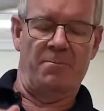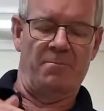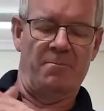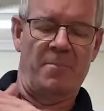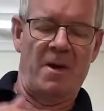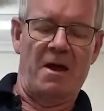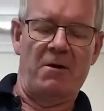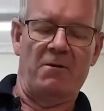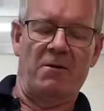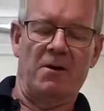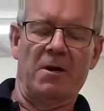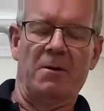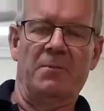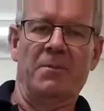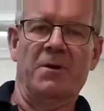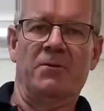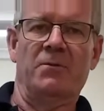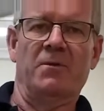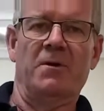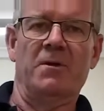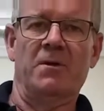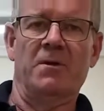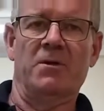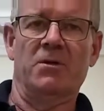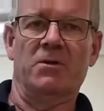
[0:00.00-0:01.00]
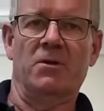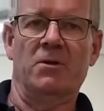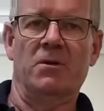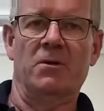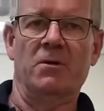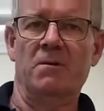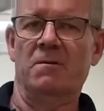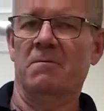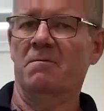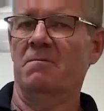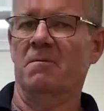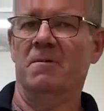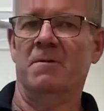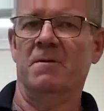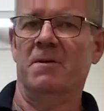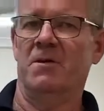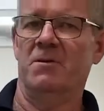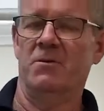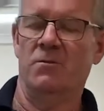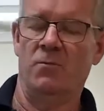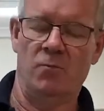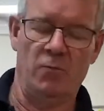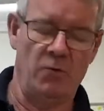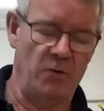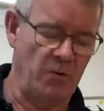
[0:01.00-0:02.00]
barrier between the two. It
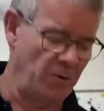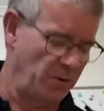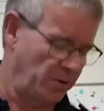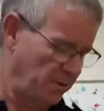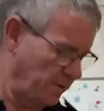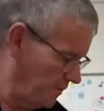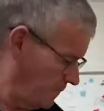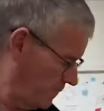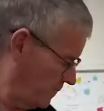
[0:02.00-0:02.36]
doesn't work.